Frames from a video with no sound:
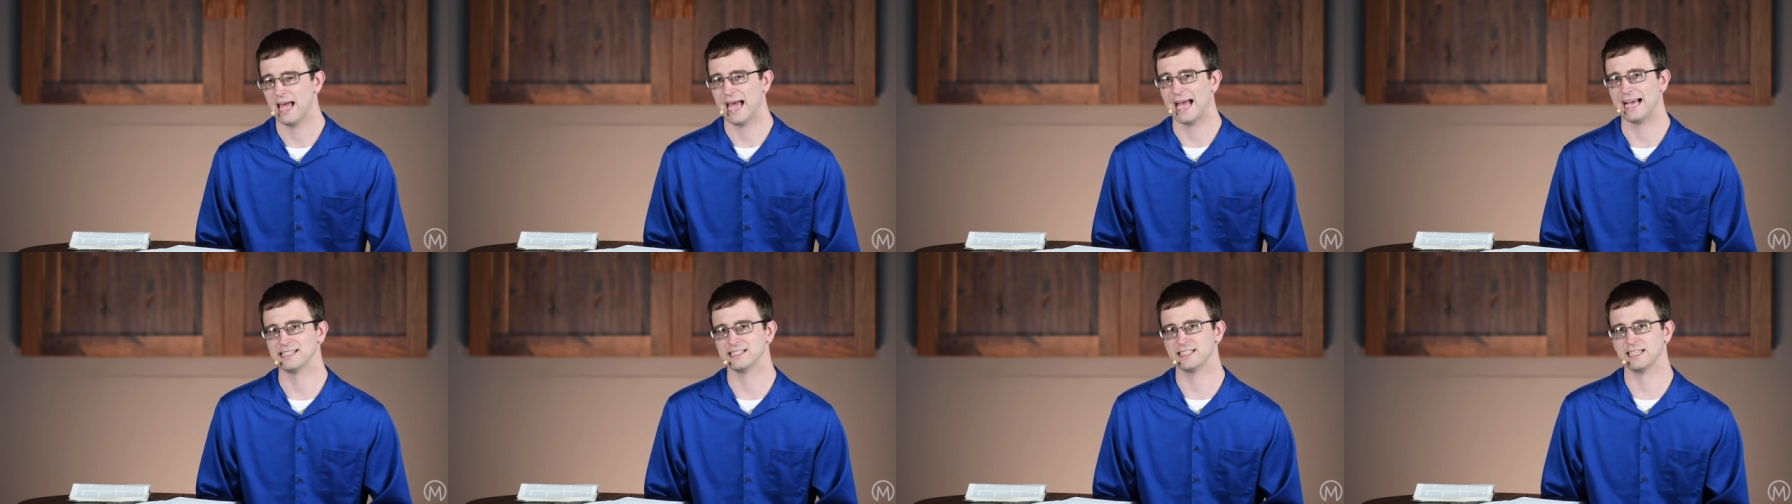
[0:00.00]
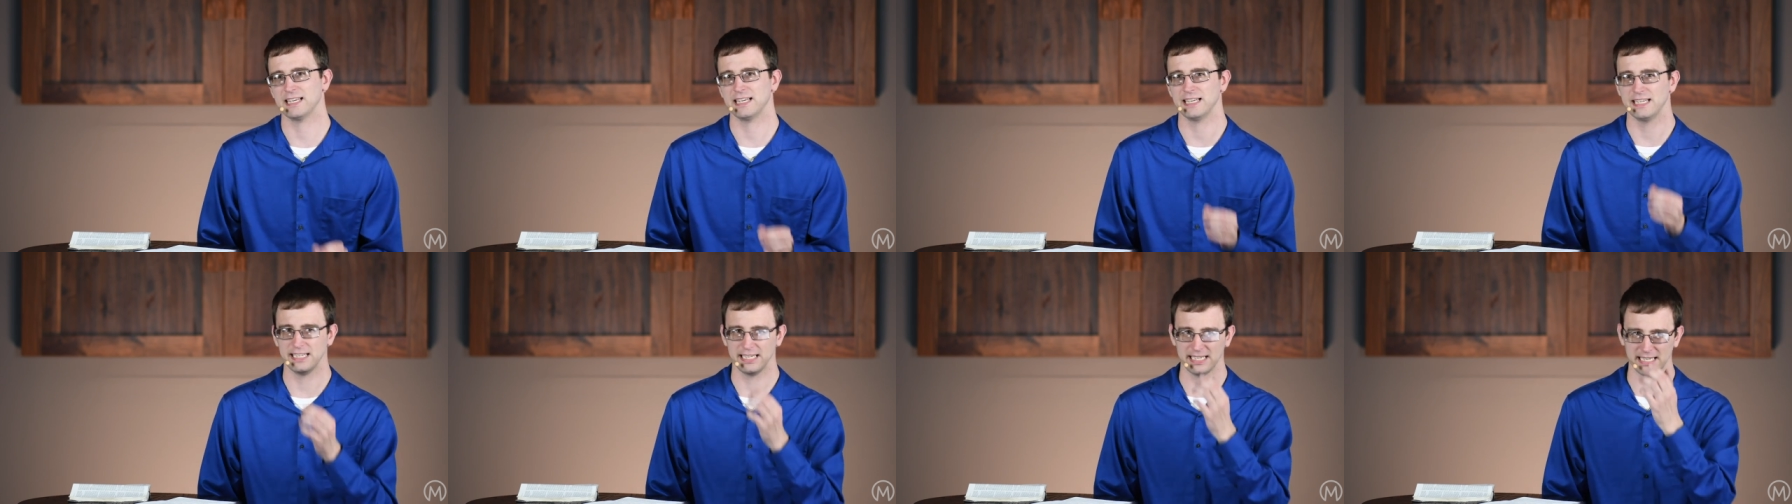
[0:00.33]
as
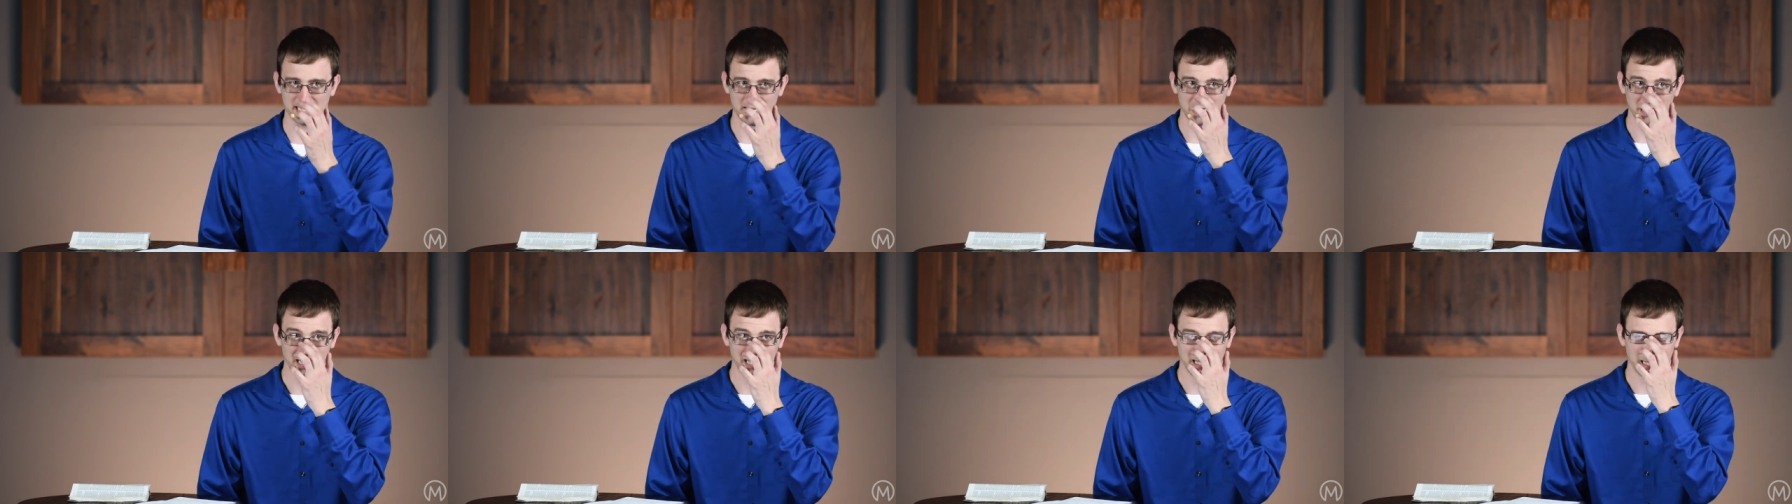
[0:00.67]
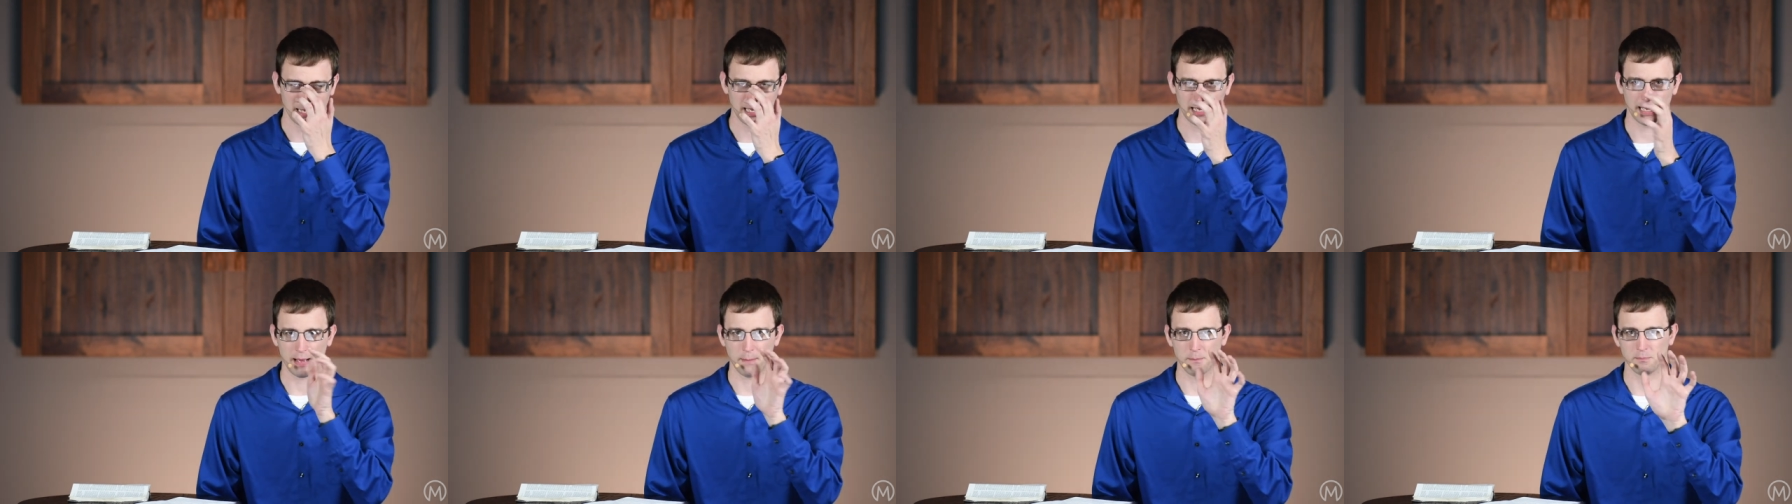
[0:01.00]
he
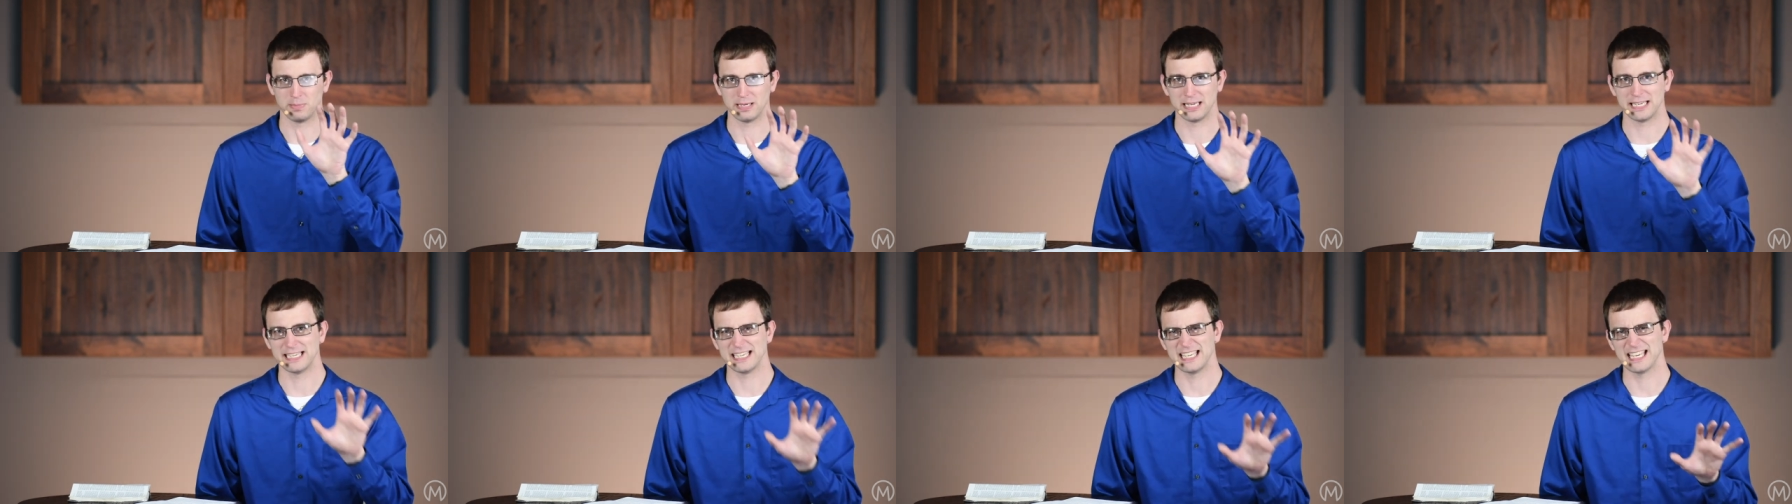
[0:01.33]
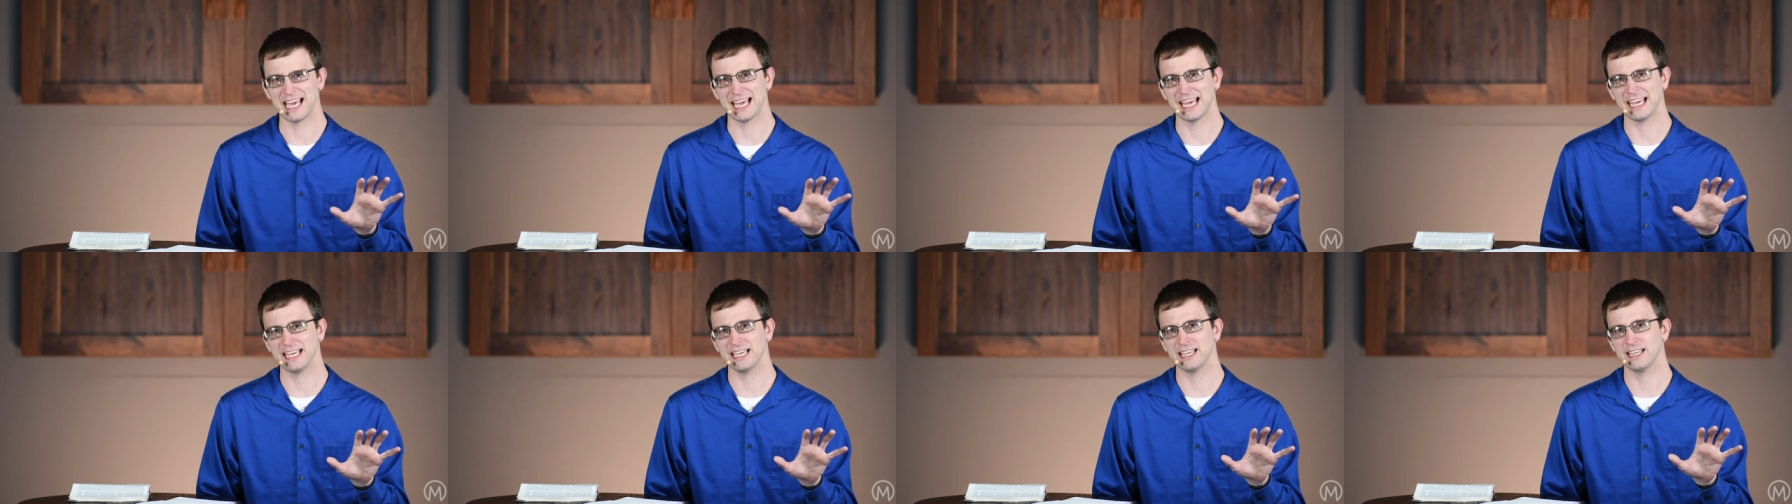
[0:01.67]
uh,
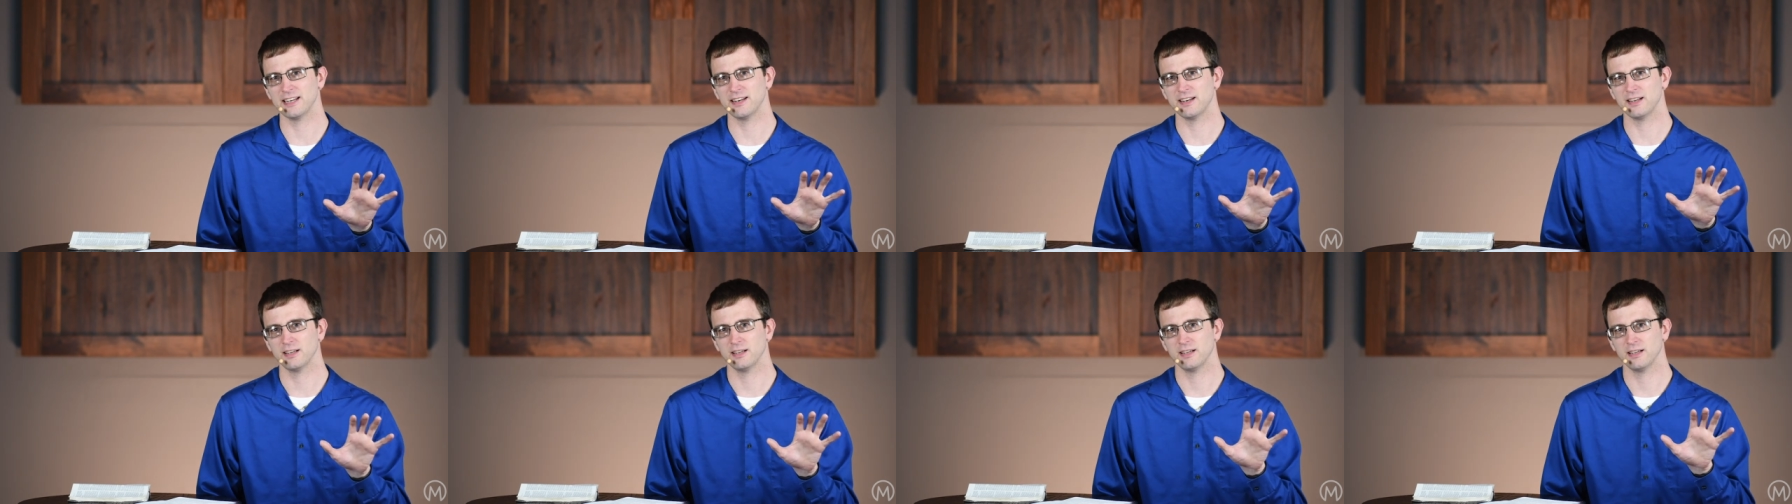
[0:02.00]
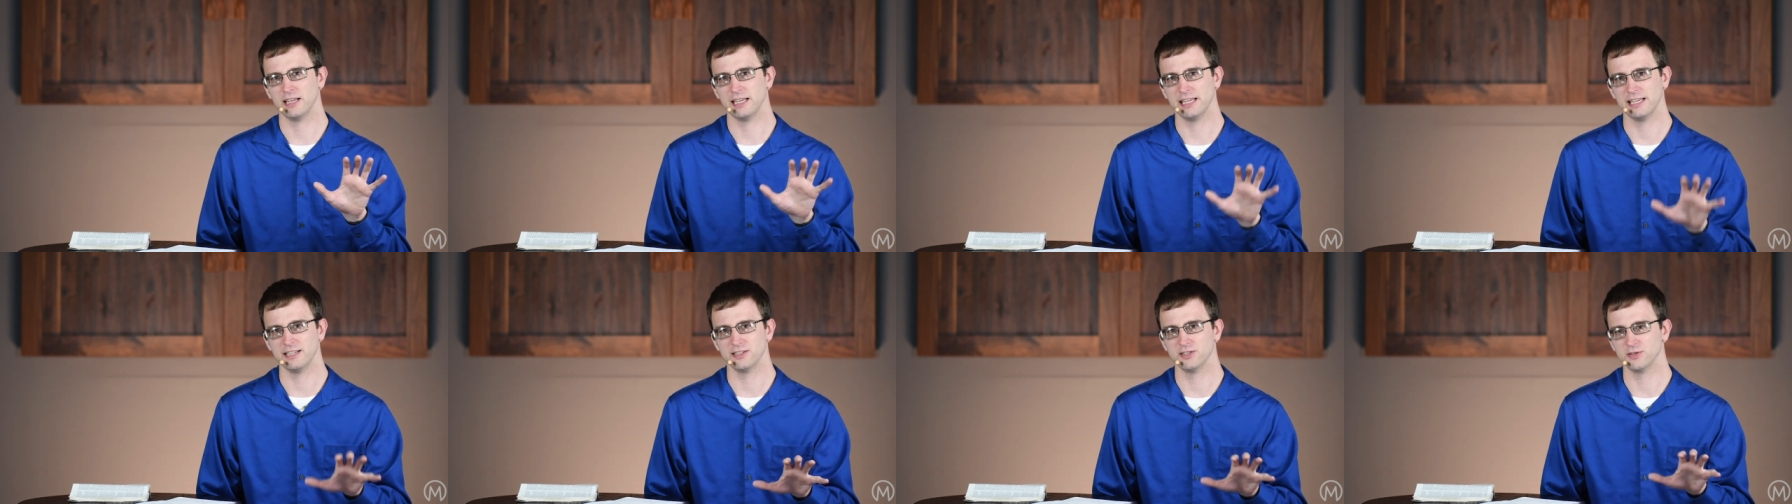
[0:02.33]
began
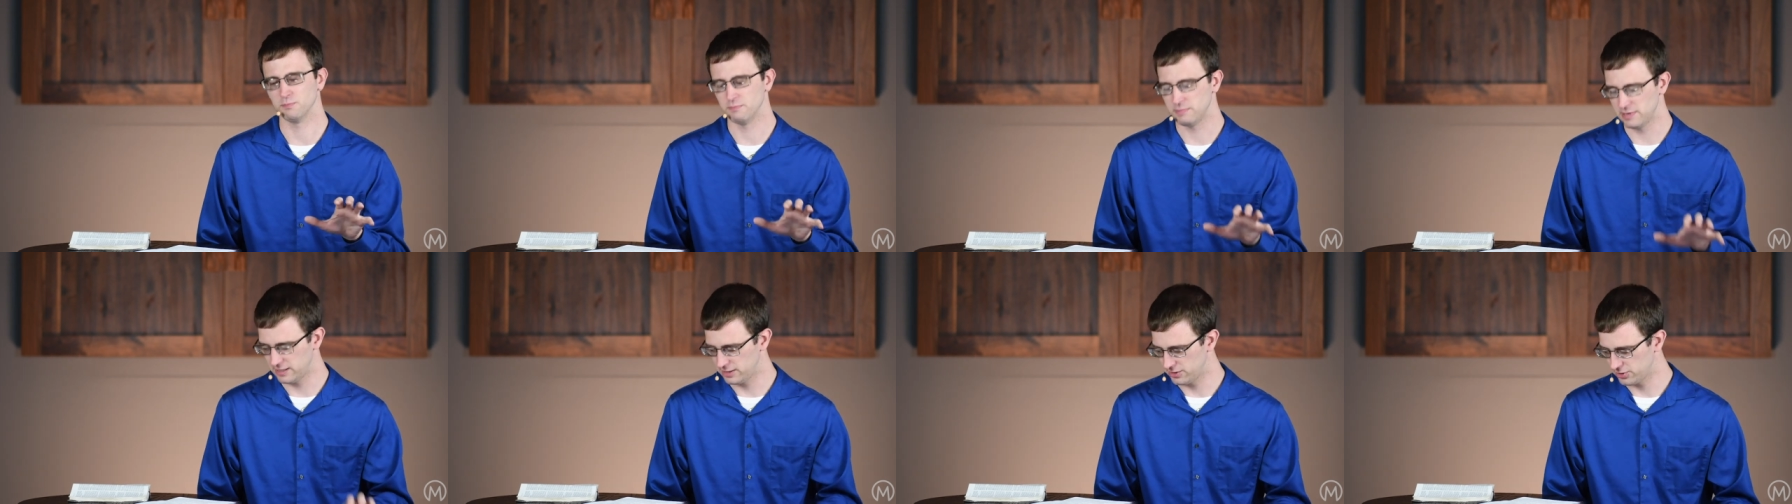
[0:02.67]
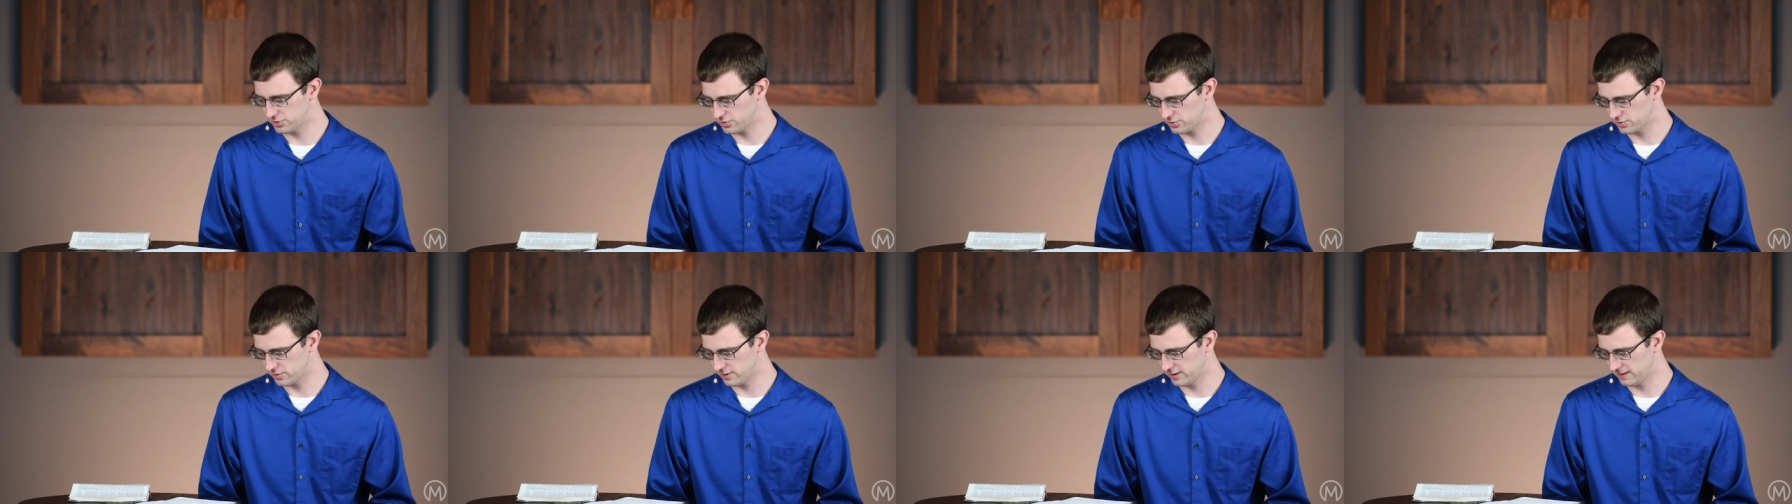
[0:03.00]
his
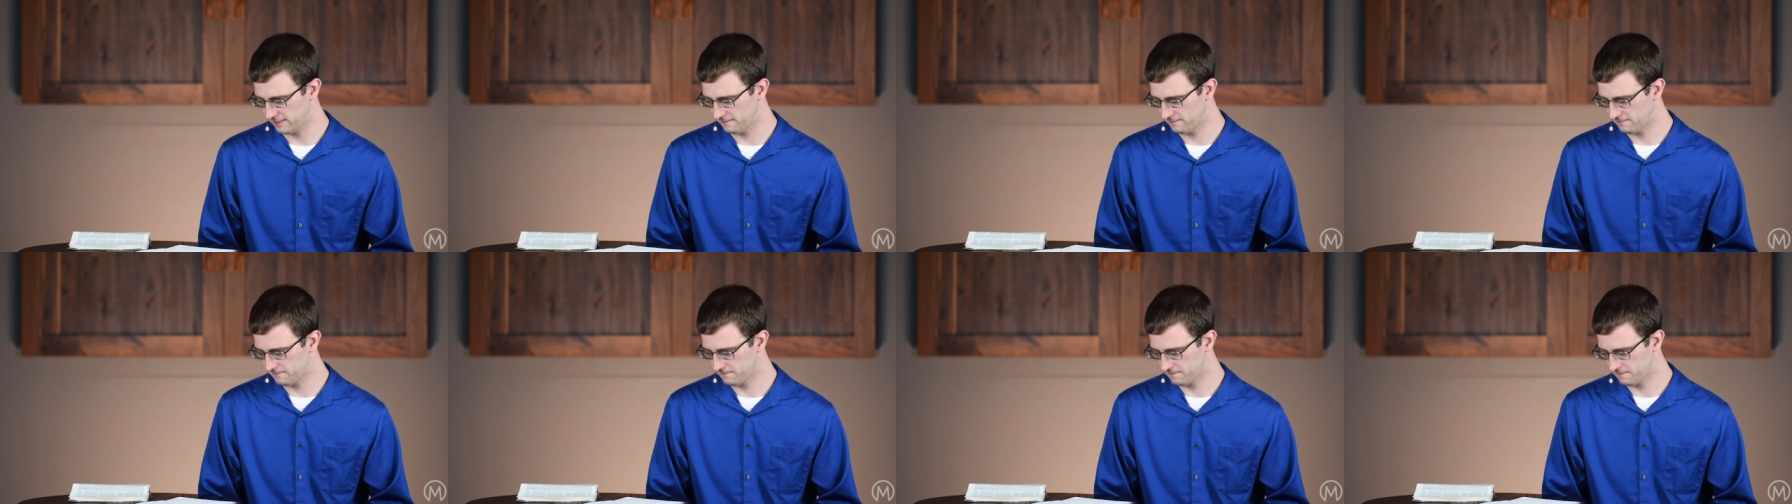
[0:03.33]
ministry.